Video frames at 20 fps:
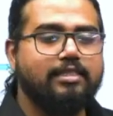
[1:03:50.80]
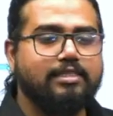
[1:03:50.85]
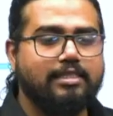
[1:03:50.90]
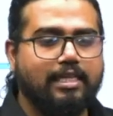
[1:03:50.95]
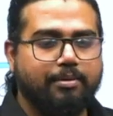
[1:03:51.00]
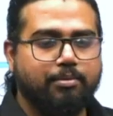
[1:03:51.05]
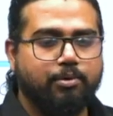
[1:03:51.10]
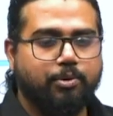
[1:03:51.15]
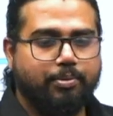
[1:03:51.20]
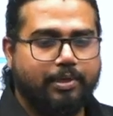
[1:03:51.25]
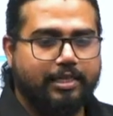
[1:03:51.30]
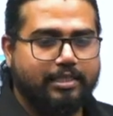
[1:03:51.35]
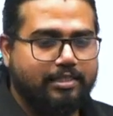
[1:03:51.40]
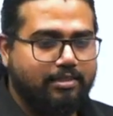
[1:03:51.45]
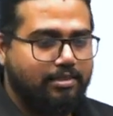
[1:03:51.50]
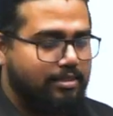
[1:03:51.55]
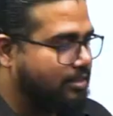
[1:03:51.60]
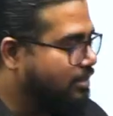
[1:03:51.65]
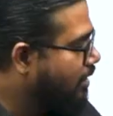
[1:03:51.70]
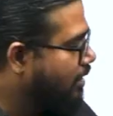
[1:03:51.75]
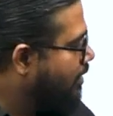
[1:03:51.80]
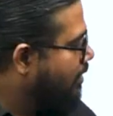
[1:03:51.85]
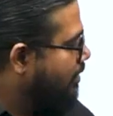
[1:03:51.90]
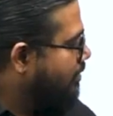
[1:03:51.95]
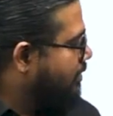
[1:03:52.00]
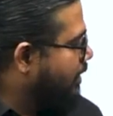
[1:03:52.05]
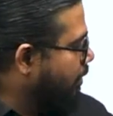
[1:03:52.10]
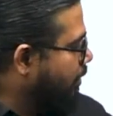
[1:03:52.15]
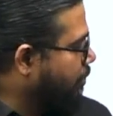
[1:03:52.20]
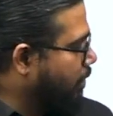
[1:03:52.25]
the same operations.
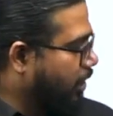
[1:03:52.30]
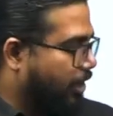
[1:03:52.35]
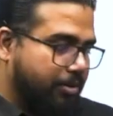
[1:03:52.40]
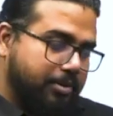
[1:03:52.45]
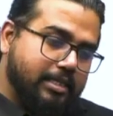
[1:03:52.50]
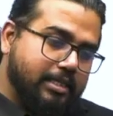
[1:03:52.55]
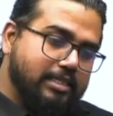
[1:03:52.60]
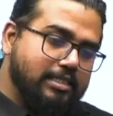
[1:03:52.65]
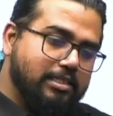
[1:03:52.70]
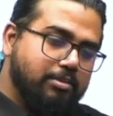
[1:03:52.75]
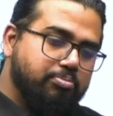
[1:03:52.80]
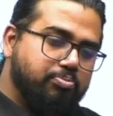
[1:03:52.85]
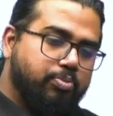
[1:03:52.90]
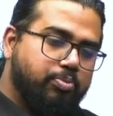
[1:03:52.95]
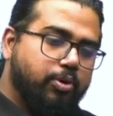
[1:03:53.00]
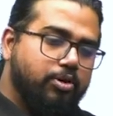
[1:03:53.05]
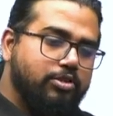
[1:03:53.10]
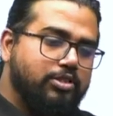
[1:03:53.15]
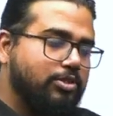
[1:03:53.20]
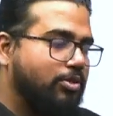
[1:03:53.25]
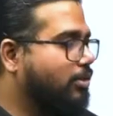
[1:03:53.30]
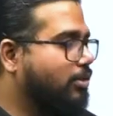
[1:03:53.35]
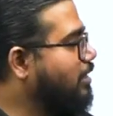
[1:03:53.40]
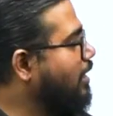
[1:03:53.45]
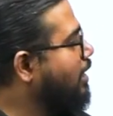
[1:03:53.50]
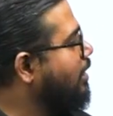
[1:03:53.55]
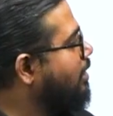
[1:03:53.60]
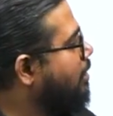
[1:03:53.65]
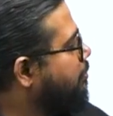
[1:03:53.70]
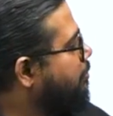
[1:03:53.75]
Their priority is imports, so
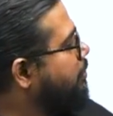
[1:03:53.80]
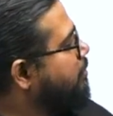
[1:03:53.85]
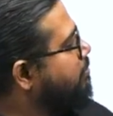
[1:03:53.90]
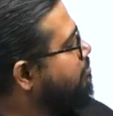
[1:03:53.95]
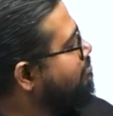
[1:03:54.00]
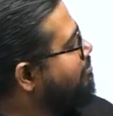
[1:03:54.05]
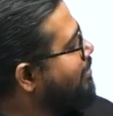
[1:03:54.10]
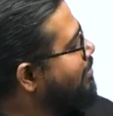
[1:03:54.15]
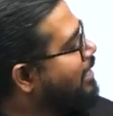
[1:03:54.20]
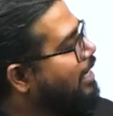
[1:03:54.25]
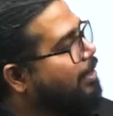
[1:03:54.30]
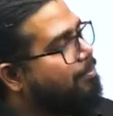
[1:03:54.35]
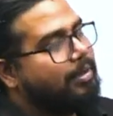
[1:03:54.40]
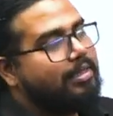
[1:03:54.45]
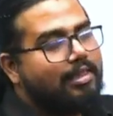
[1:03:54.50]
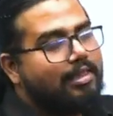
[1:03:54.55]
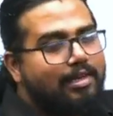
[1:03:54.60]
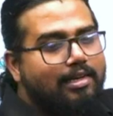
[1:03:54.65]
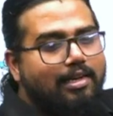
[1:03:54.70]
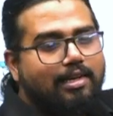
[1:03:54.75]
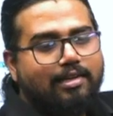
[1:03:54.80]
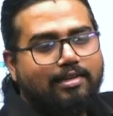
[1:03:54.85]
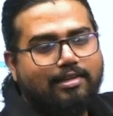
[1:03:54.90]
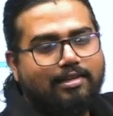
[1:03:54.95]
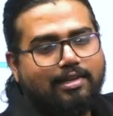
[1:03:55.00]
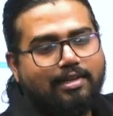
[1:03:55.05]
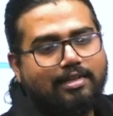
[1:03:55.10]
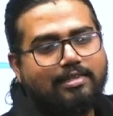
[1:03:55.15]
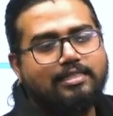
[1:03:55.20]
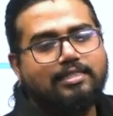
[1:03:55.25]
they are keeping their current
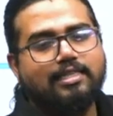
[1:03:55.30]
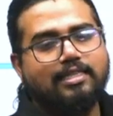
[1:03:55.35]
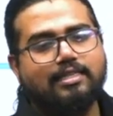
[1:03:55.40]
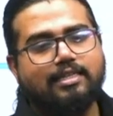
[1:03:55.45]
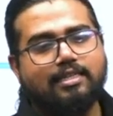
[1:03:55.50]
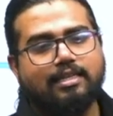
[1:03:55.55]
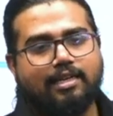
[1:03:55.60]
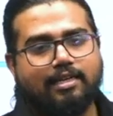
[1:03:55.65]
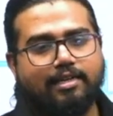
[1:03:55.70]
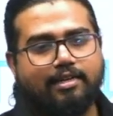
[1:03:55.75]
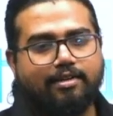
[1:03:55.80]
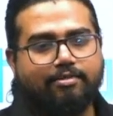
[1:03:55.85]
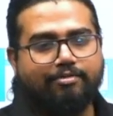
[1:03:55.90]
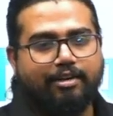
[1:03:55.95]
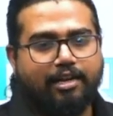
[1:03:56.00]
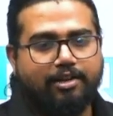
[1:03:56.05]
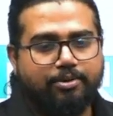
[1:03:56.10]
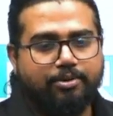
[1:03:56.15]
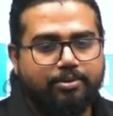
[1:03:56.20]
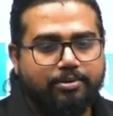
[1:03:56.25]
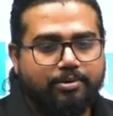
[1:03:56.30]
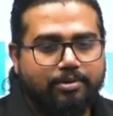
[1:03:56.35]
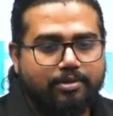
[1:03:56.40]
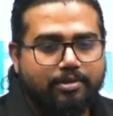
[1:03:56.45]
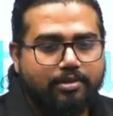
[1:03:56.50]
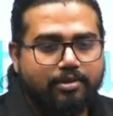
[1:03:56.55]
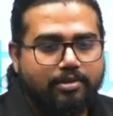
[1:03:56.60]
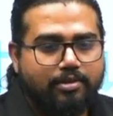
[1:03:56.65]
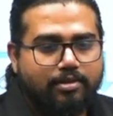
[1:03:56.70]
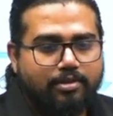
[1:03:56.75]
currency at a higher value,
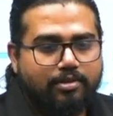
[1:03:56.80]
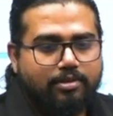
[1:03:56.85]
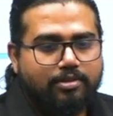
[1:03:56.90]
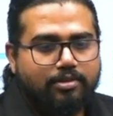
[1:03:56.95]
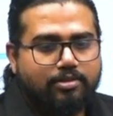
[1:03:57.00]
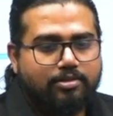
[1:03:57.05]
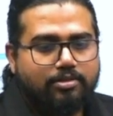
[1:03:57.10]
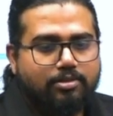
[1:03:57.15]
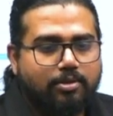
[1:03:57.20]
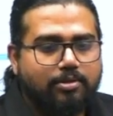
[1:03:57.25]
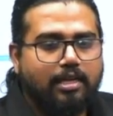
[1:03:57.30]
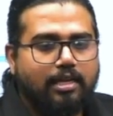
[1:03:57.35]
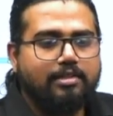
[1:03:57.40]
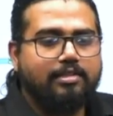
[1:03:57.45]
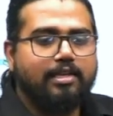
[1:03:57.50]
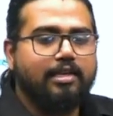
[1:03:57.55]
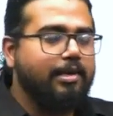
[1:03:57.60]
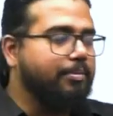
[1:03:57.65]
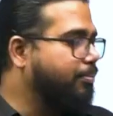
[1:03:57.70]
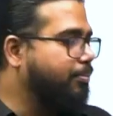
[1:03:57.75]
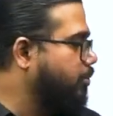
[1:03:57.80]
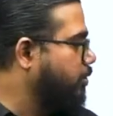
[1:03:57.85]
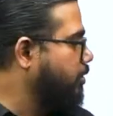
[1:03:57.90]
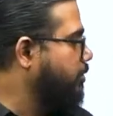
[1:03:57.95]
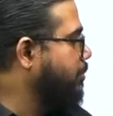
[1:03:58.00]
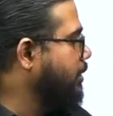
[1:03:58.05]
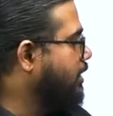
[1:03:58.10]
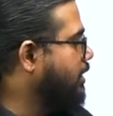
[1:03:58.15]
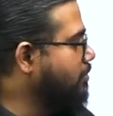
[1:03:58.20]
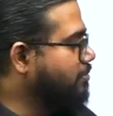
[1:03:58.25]
so that their
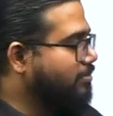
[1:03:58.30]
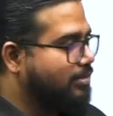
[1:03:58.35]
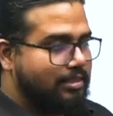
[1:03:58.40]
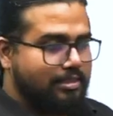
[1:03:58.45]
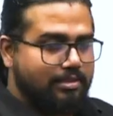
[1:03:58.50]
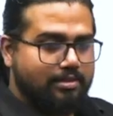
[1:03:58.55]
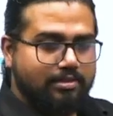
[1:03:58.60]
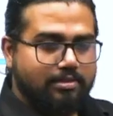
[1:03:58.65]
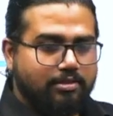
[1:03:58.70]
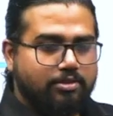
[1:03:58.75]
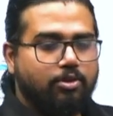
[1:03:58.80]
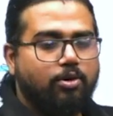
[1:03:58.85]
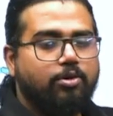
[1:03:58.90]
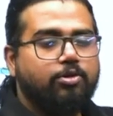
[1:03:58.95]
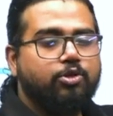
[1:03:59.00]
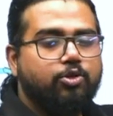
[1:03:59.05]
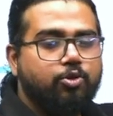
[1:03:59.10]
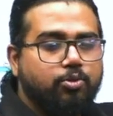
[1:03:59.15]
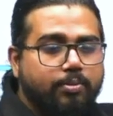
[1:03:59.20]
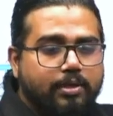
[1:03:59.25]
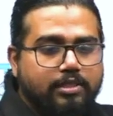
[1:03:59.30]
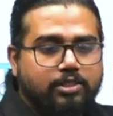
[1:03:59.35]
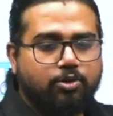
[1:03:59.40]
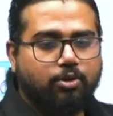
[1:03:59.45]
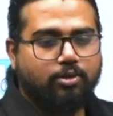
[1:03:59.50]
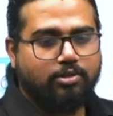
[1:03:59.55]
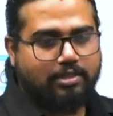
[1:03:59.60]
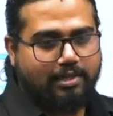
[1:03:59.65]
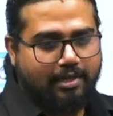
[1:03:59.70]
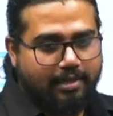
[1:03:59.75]
import becomes not too much
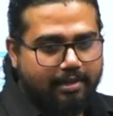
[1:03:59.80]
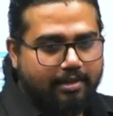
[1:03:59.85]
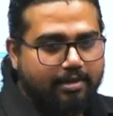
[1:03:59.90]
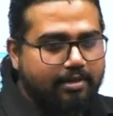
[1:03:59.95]
costlier.